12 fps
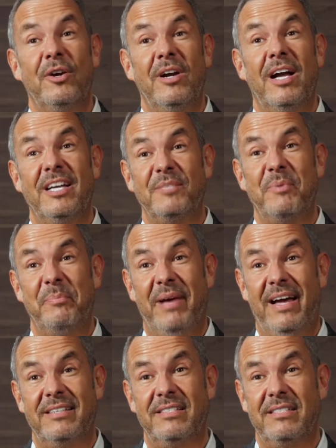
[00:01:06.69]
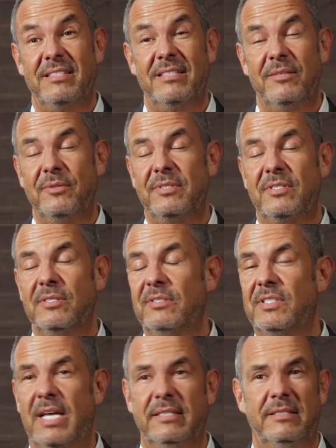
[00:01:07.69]
husband passed. It was
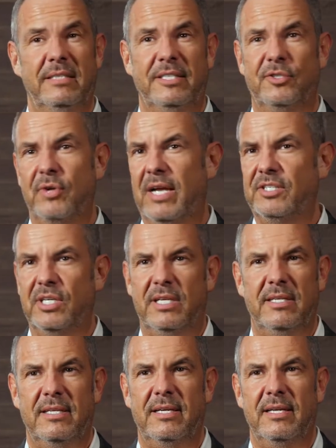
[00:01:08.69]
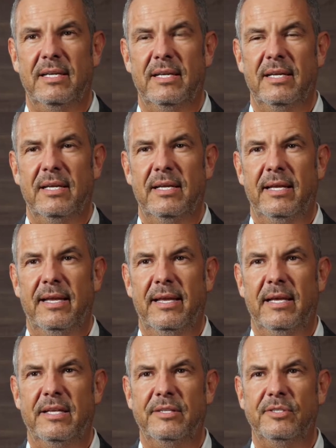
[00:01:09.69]
sudden and tragic.
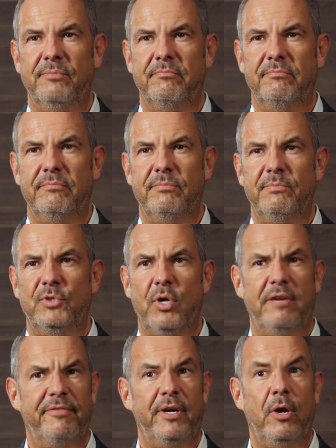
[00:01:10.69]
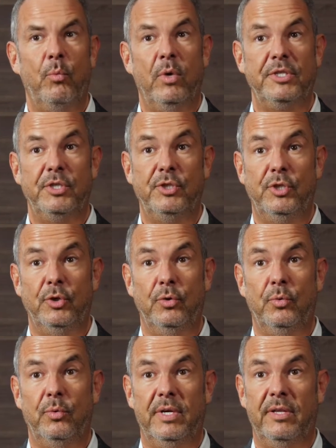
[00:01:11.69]
And trying to figure out what to
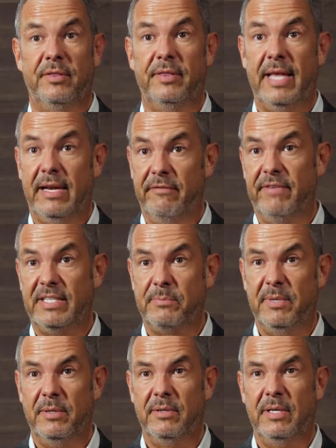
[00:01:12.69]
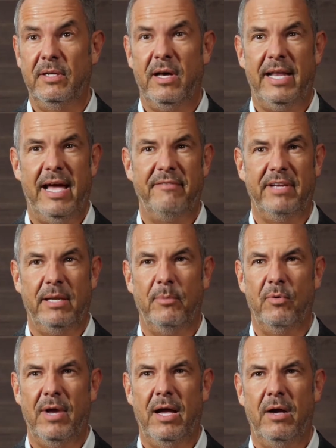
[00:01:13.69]
do with that investment, not having him
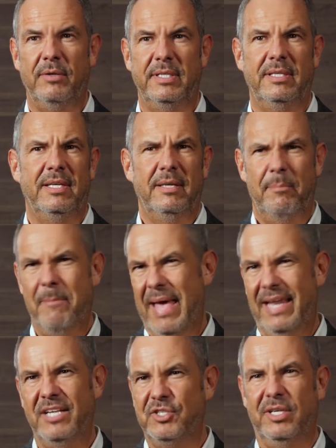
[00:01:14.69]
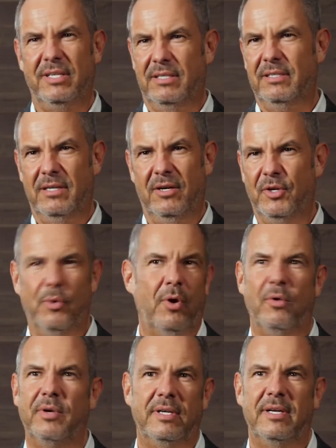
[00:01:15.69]
around and managing on your
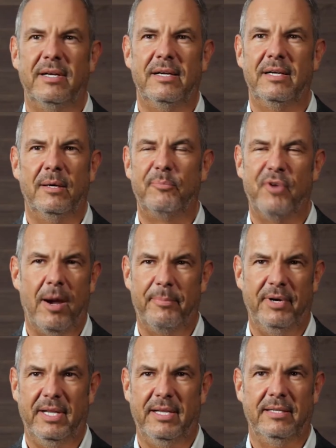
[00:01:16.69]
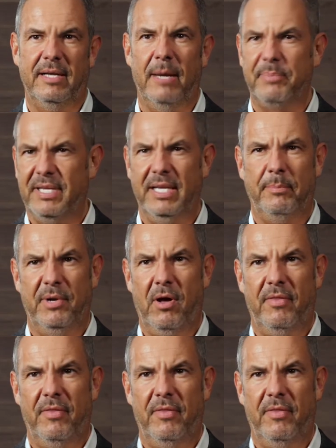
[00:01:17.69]
own a property and upkeep and all